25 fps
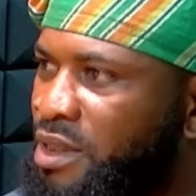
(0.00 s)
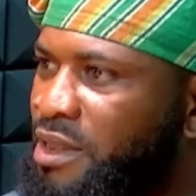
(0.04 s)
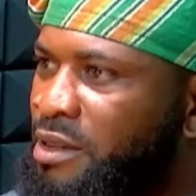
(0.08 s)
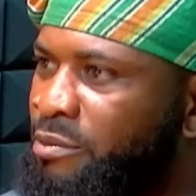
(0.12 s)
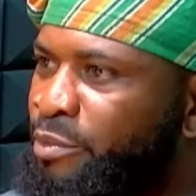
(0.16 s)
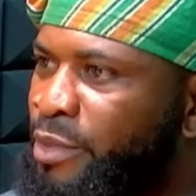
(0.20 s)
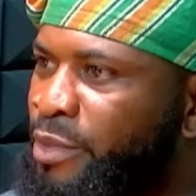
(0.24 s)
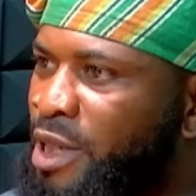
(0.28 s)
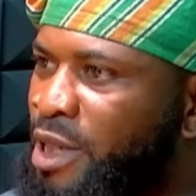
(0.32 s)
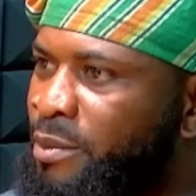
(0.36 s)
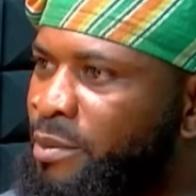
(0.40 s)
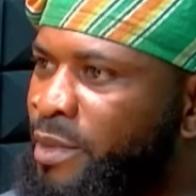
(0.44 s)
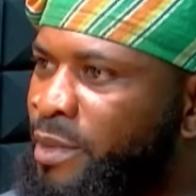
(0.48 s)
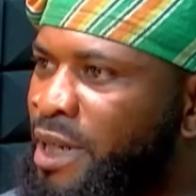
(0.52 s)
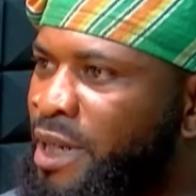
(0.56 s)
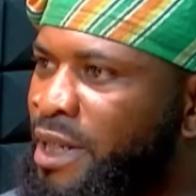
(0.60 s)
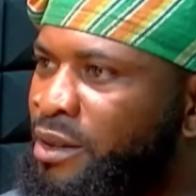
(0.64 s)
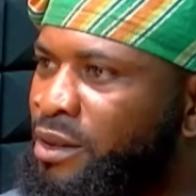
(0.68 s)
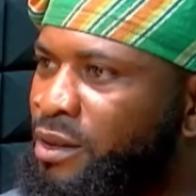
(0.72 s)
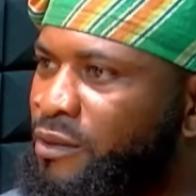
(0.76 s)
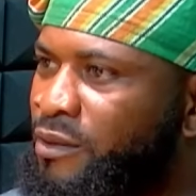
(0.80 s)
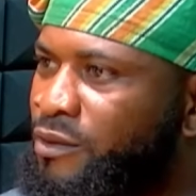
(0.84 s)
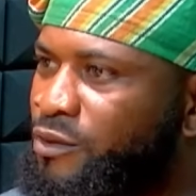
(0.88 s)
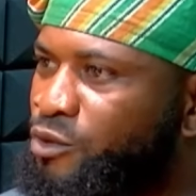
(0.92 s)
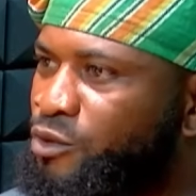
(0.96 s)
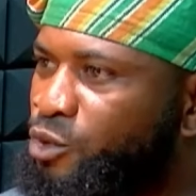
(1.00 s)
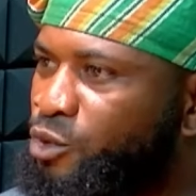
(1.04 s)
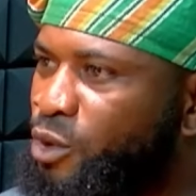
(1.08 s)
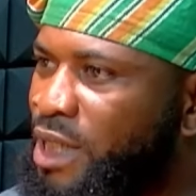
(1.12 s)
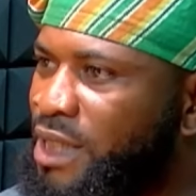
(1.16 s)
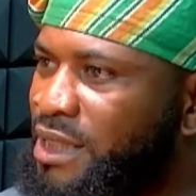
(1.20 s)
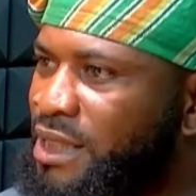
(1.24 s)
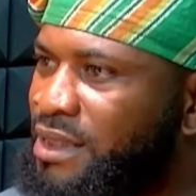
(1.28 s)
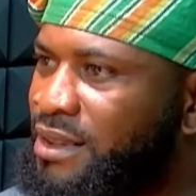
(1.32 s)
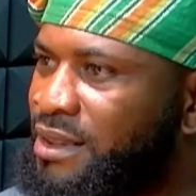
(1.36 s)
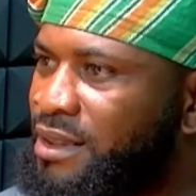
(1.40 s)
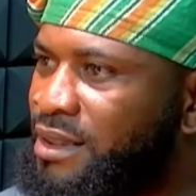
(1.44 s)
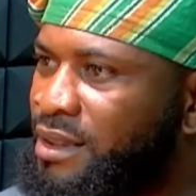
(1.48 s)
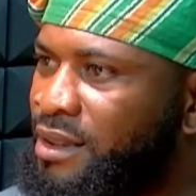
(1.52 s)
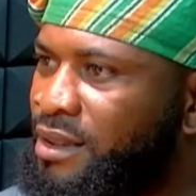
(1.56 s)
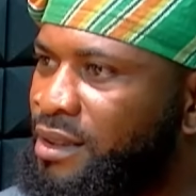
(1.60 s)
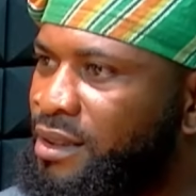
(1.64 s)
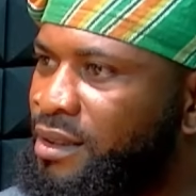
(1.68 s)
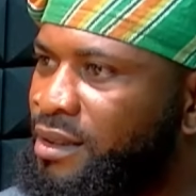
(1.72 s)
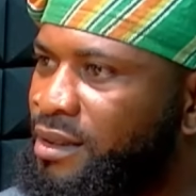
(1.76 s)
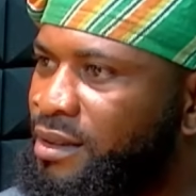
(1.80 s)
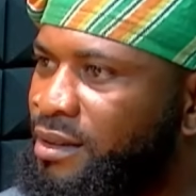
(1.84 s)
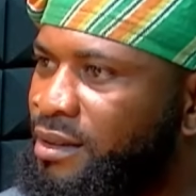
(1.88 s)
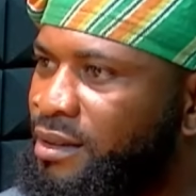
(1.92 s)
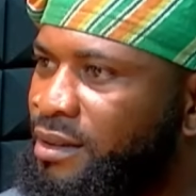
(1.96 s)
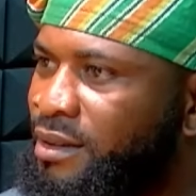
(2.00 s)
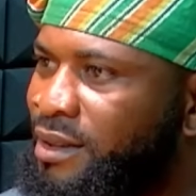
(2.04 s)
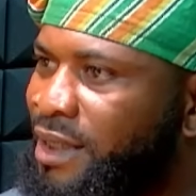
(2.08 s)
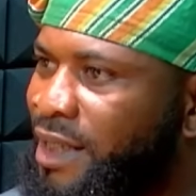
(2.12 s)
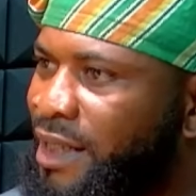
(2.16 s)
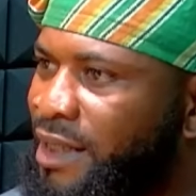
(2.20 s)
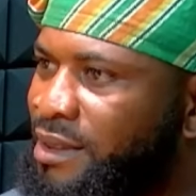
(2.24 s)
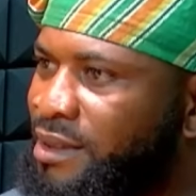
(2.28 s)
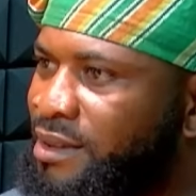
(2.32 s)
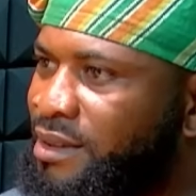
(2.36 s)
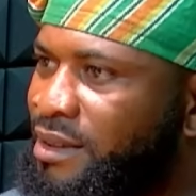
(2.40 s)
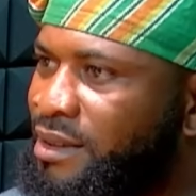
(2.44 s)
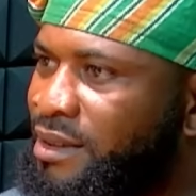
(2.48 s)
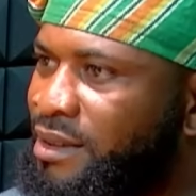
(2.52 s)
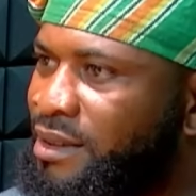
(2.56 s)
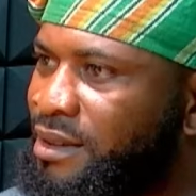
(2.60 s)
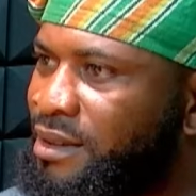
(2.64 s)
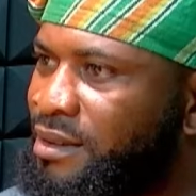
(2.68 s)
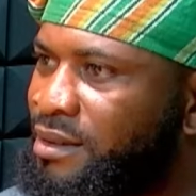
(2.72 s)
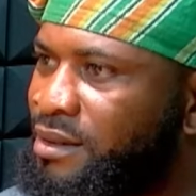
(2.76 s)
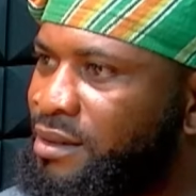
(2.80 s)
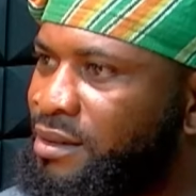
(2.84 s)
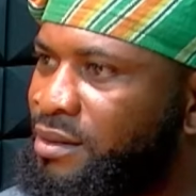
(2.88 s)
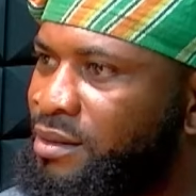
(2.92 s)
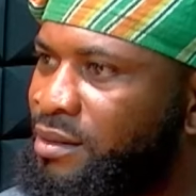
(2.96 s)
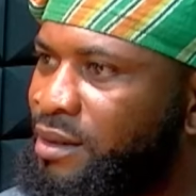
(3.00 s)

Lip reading: the payment of 2019